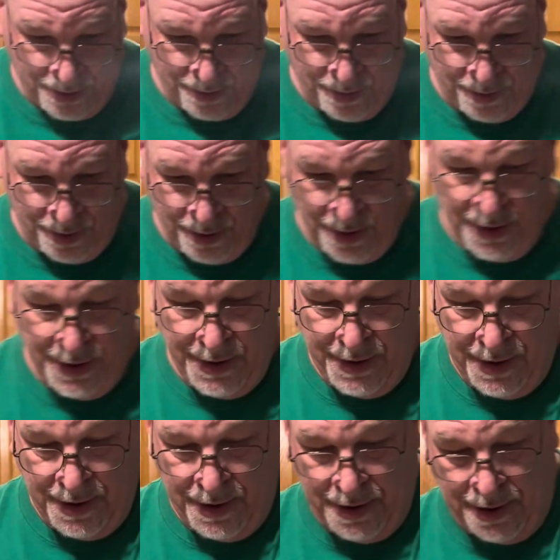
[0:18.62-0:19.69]

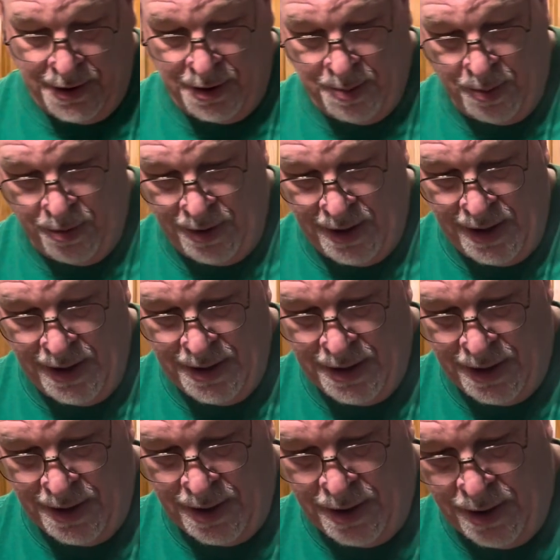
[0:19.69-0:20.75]
I just put these
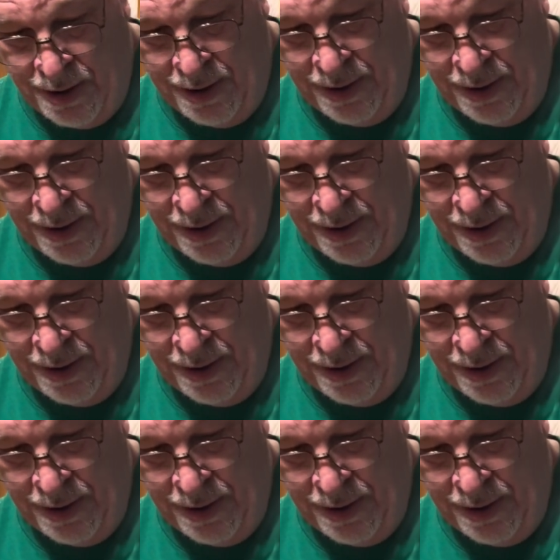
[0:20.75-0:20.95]
in the